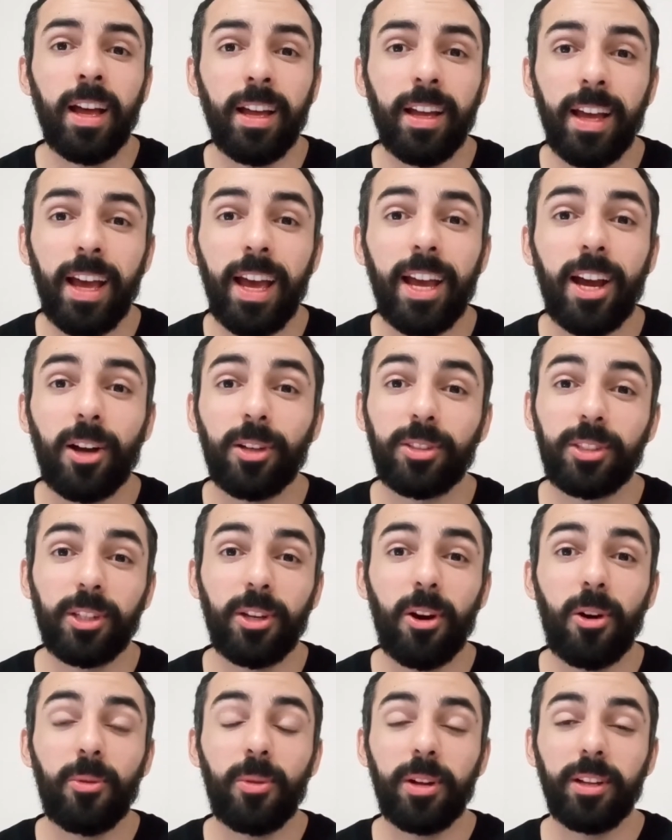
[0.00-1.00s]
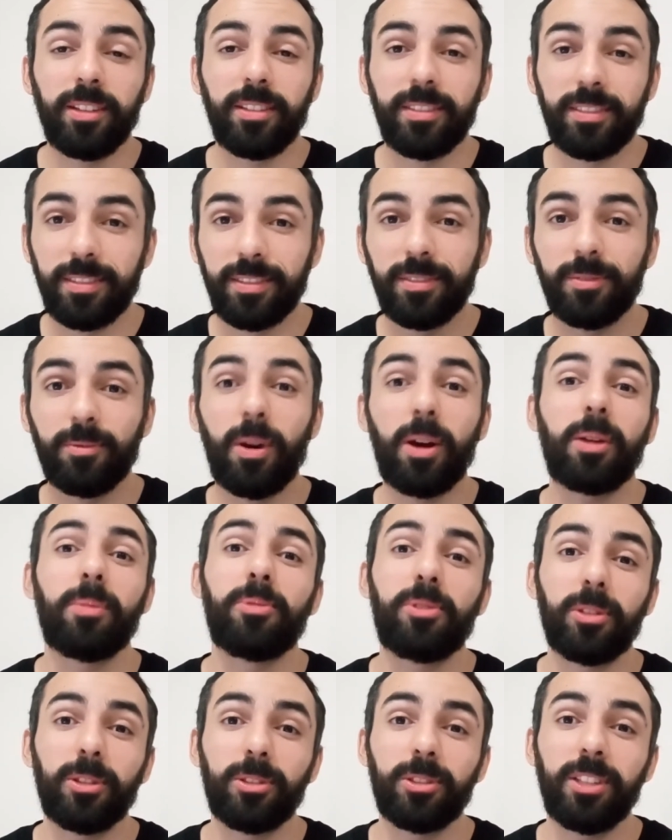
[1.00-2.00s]
Hey, how's it going? Welcome
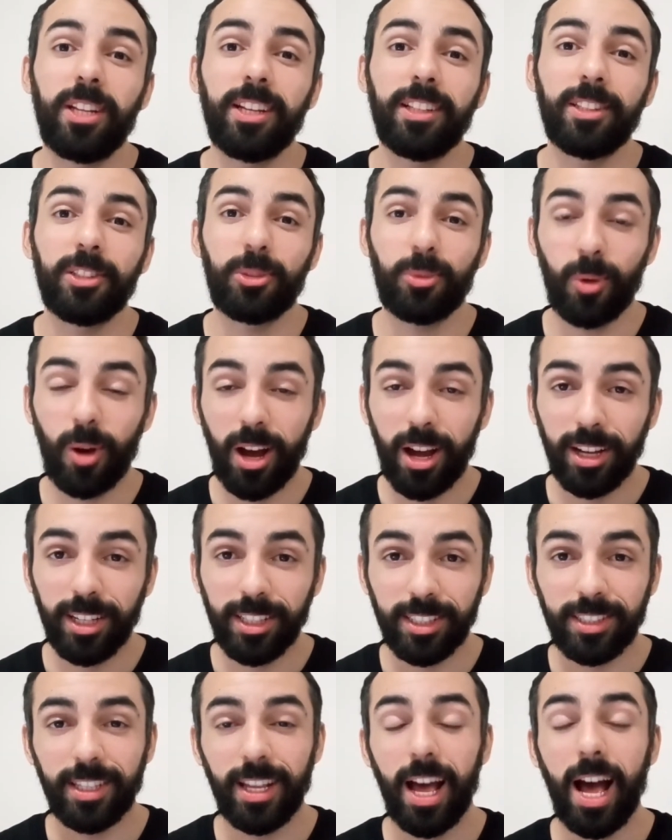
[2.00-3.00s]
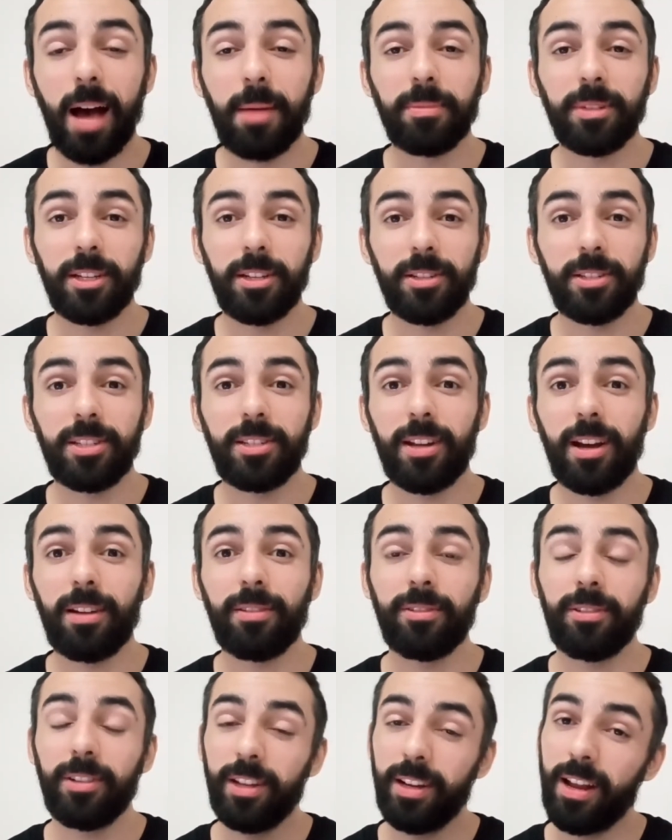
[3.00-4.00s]
to Learn English Wise. I'm
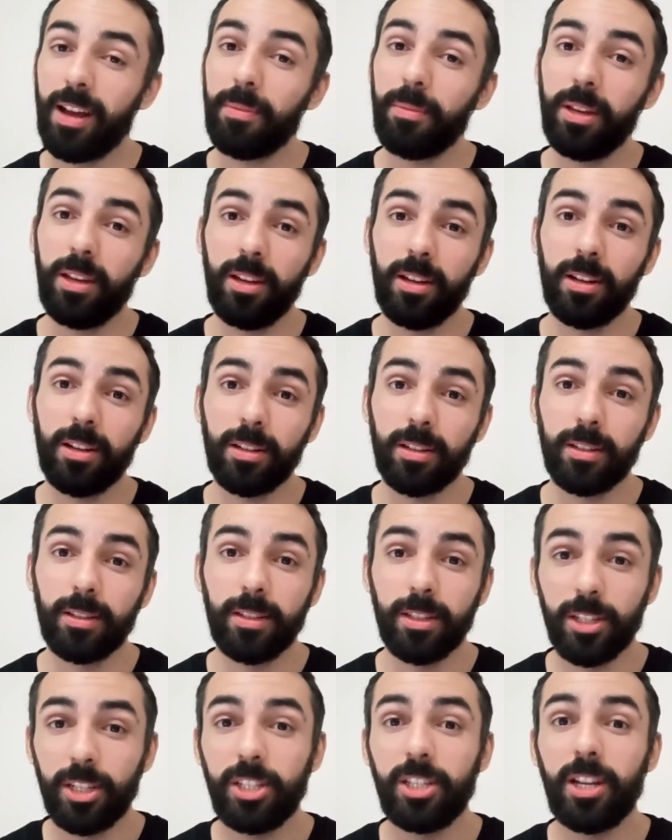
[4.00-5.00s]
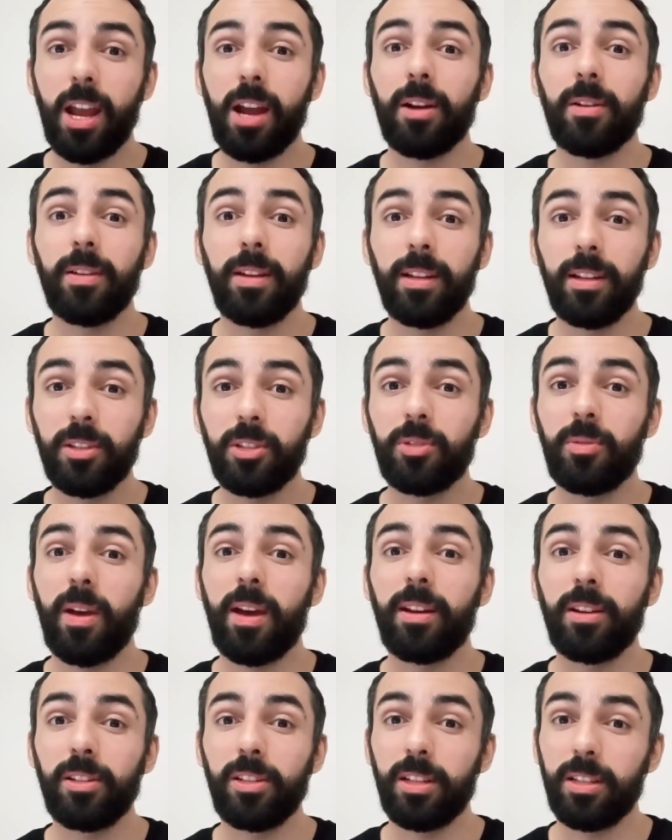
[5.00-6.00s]
Gustavo and I'm here sharing
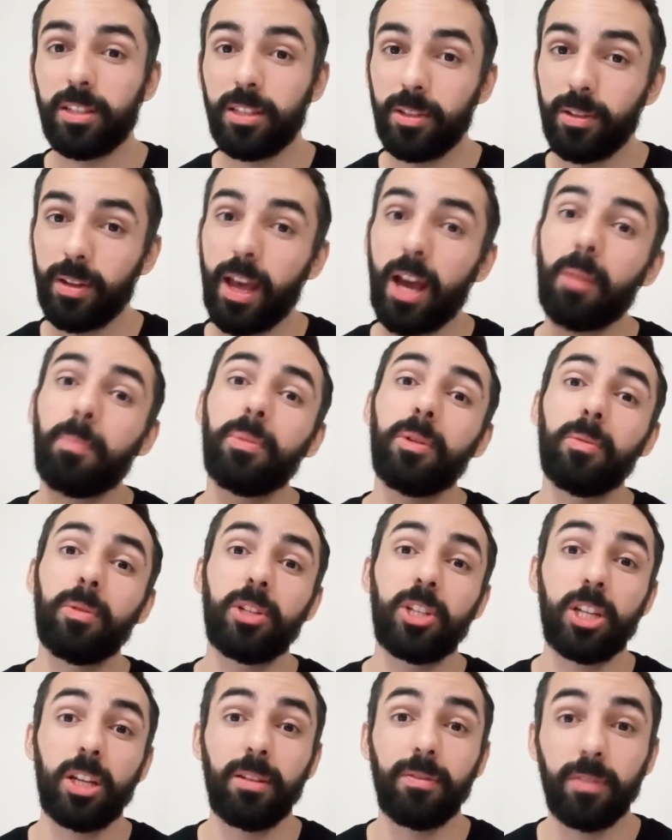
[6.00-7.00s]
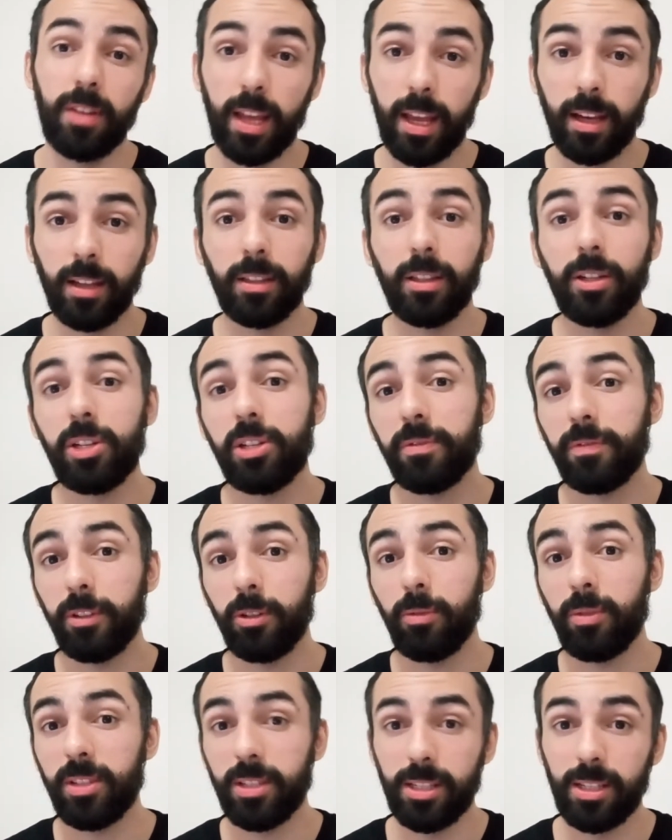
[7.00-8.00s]
strategies to help you achieve English
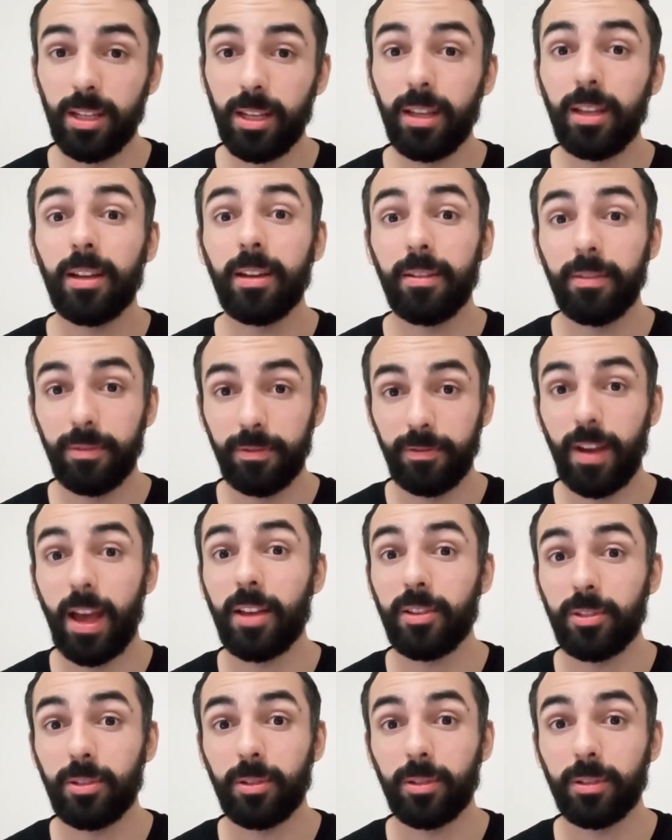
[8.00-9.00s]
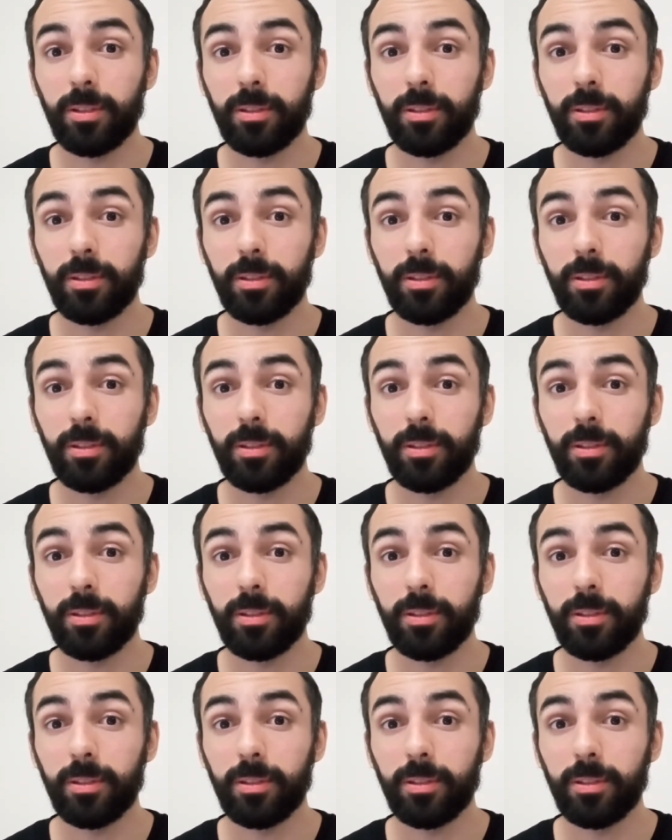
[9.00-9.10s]
fluency faster.